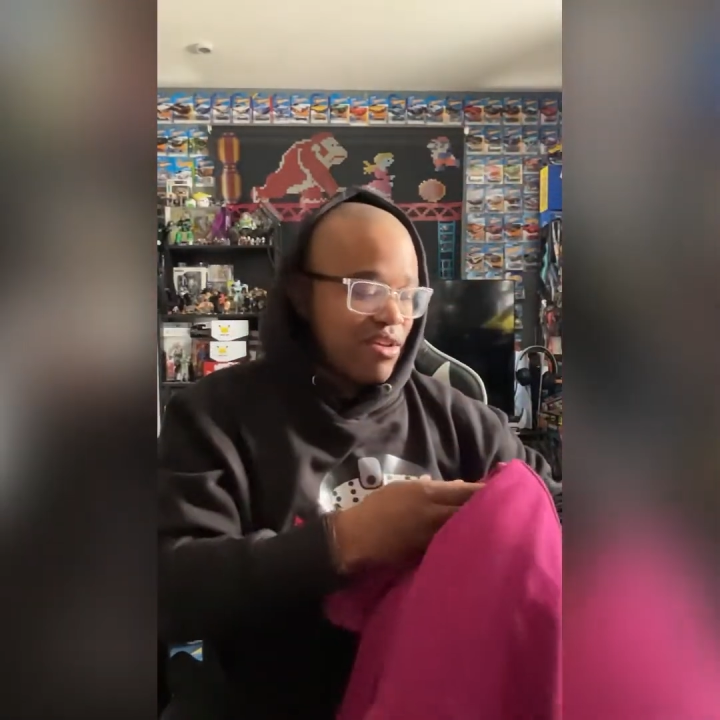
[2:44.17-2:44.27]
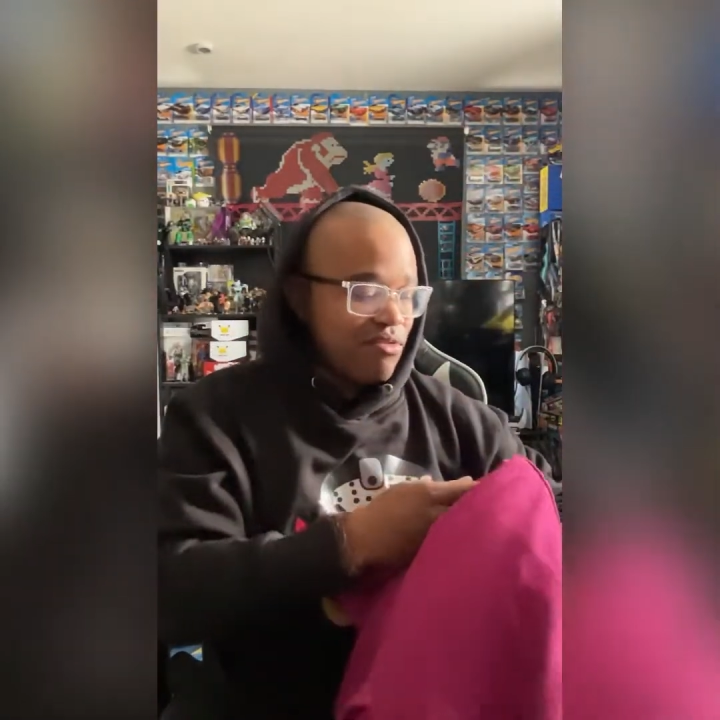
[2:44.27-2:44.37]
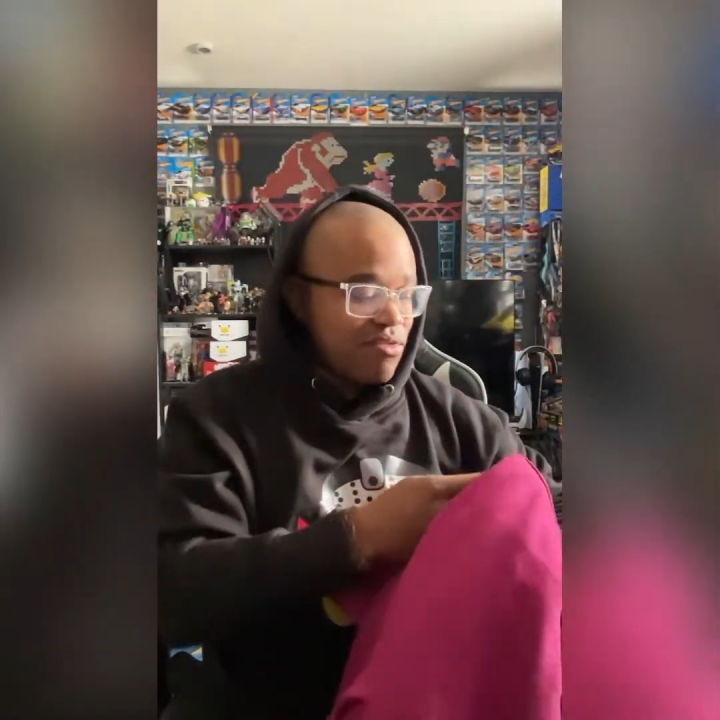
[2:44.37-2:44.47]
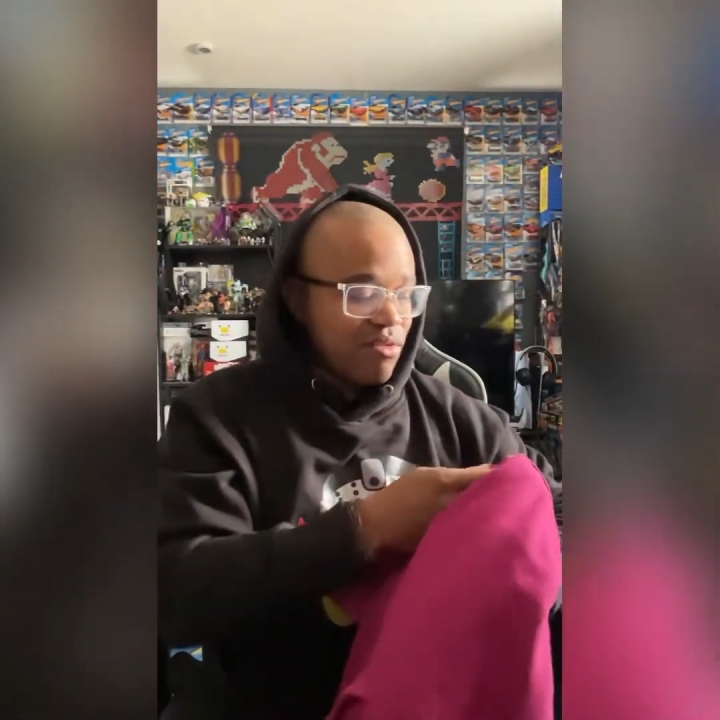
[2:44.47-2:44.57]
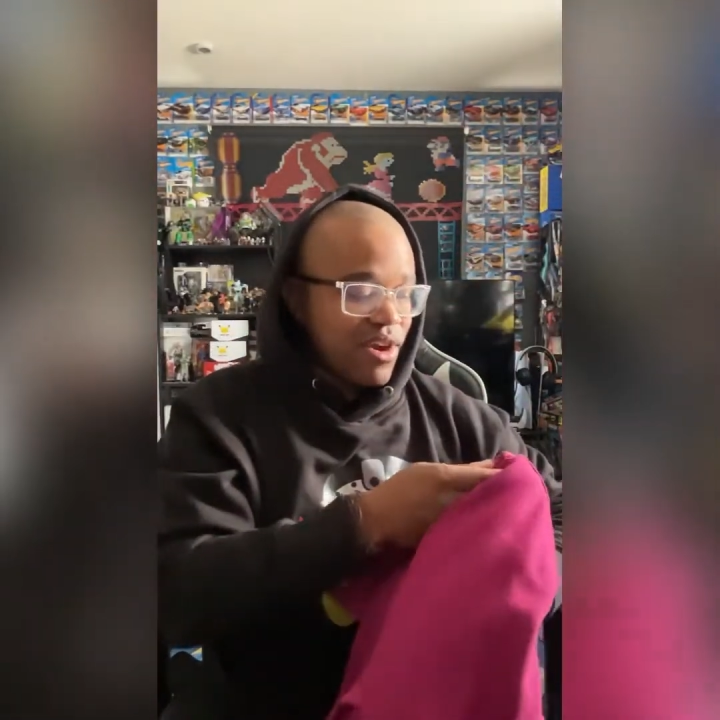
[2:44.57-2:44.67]

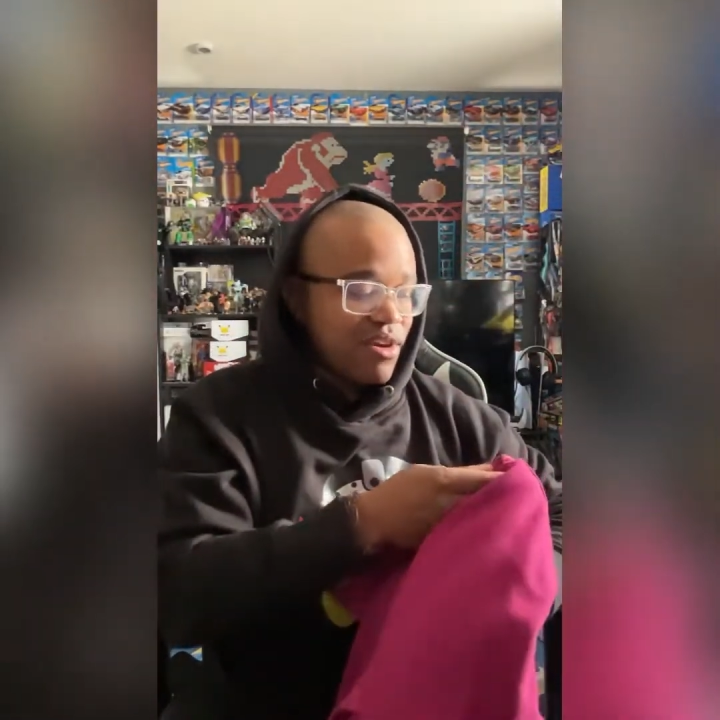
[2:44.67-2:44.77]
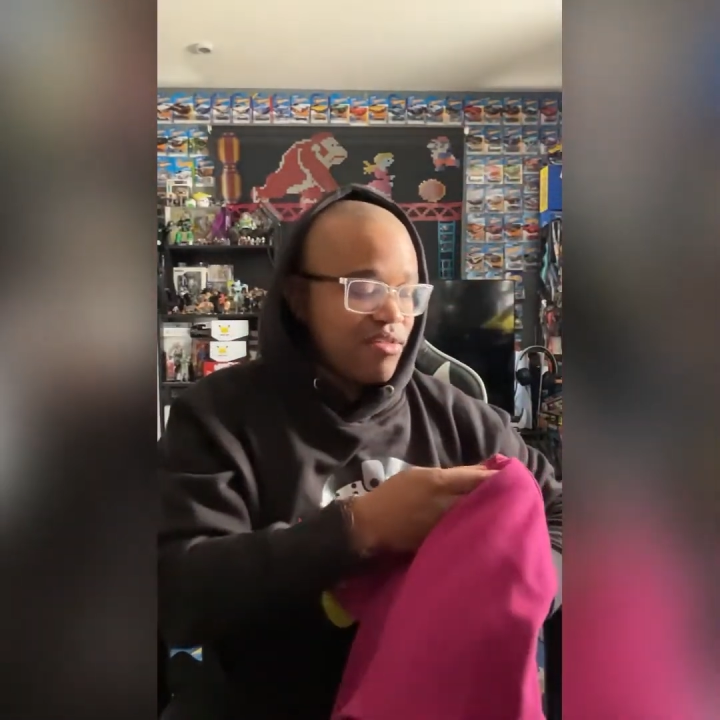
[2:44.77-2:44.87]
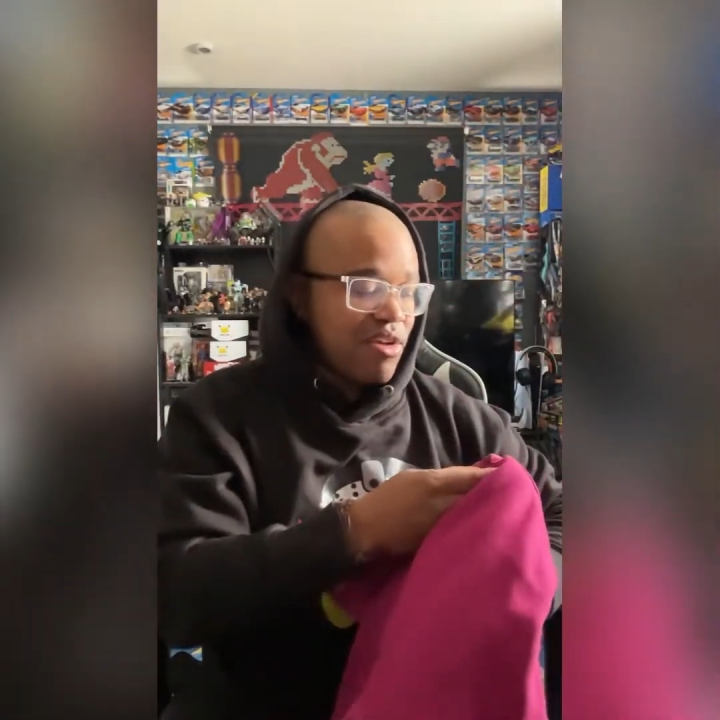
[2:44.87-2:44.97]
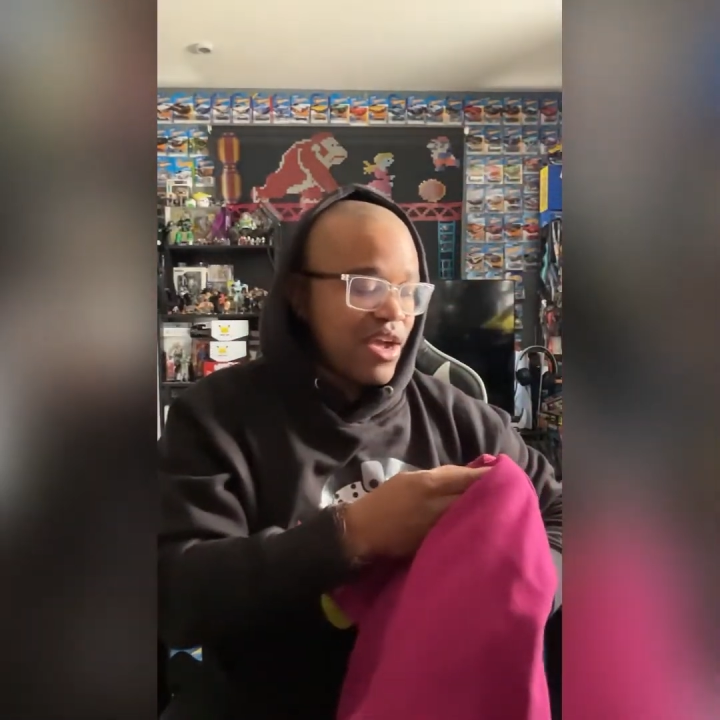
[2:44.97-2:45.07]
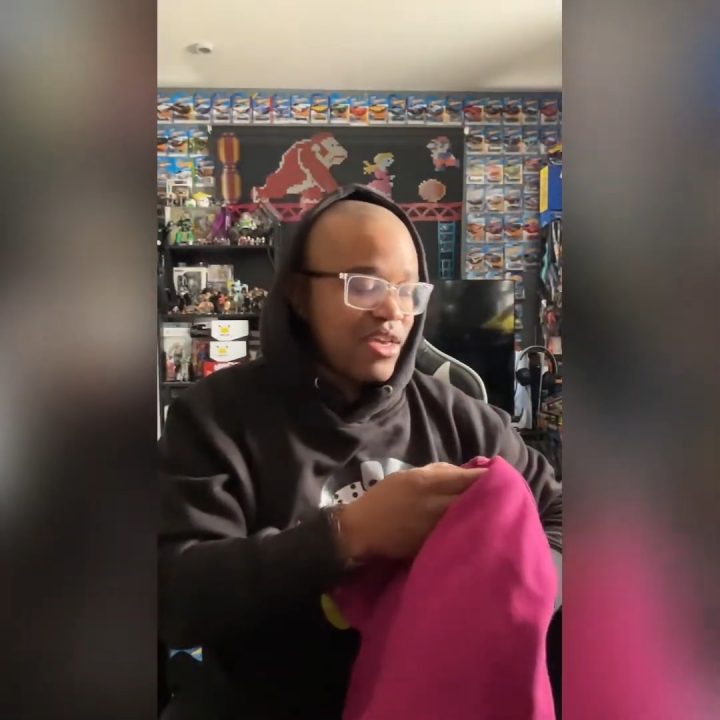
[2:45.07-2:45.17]
wear it,
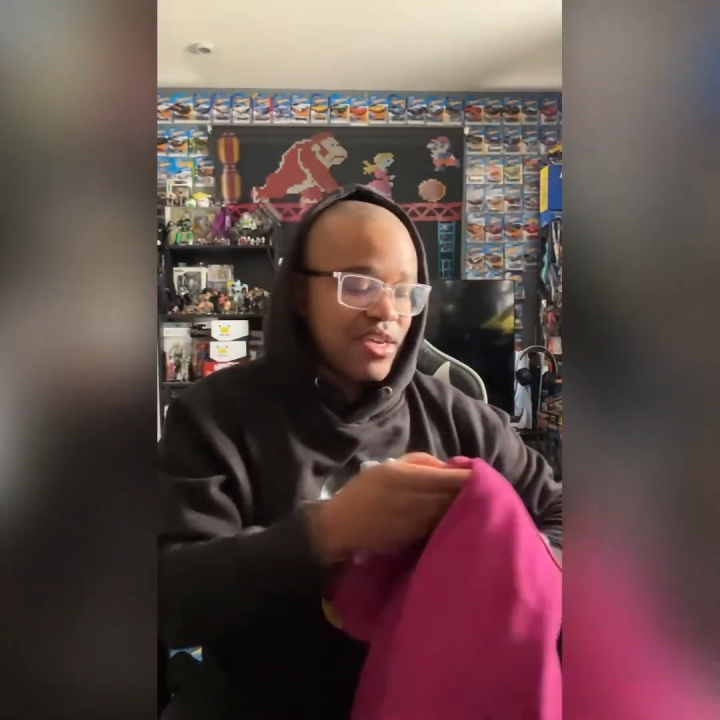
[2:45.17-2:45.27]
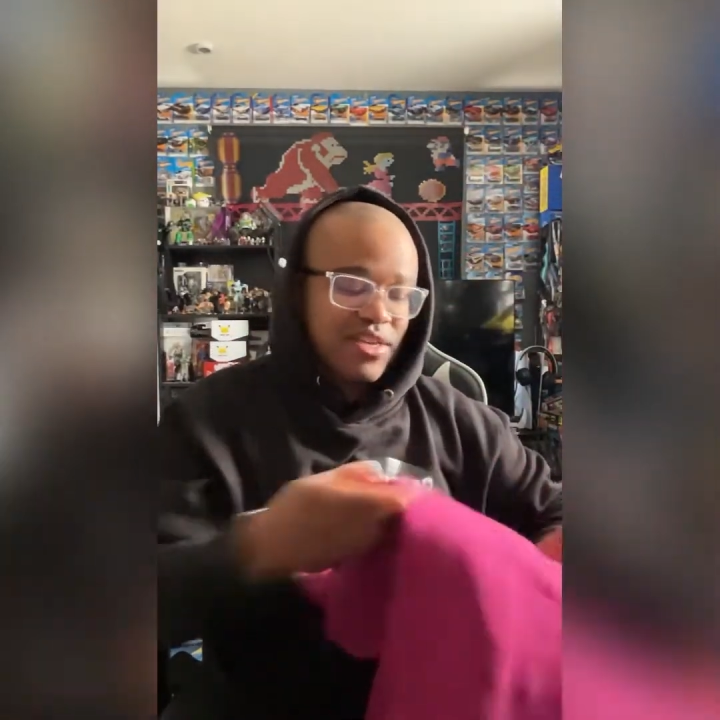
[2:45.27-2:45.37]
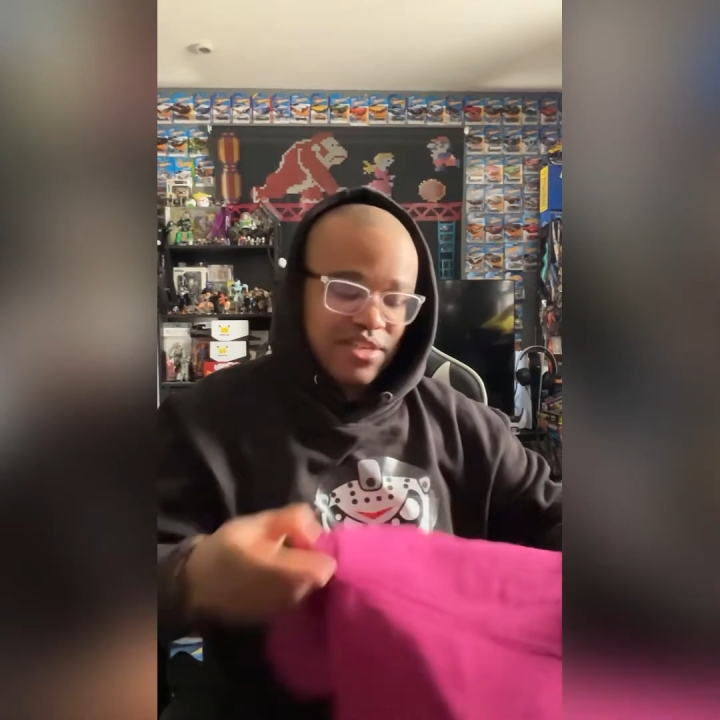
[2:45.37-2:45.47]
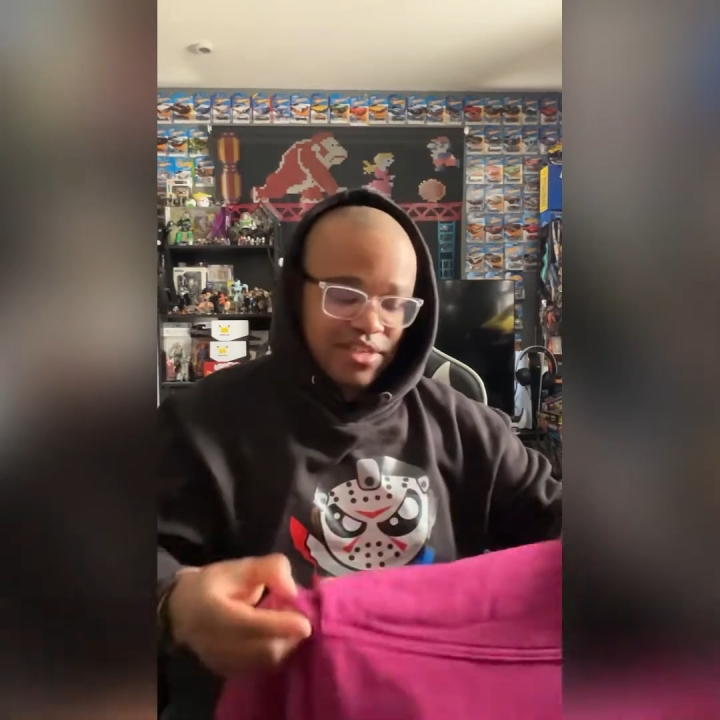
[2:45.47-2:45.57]
rock it,